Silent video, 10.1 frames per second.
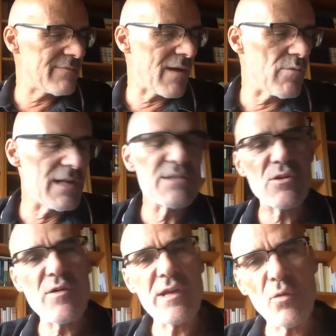I will
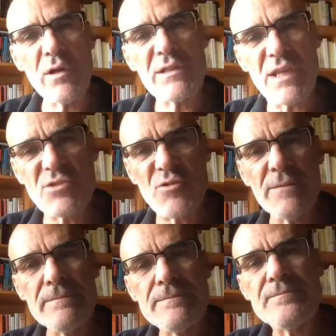integrate world
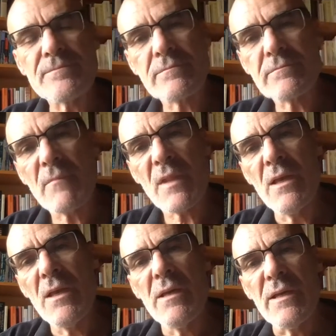history
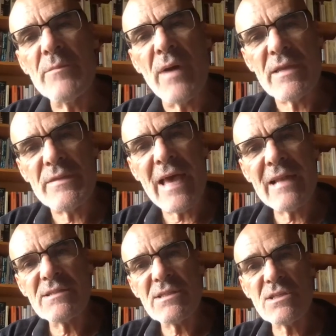in my
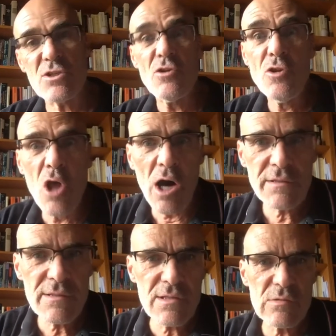analysis,
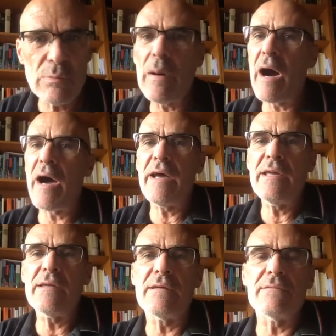not
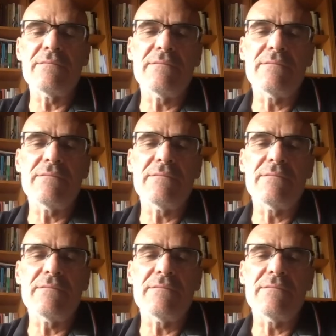by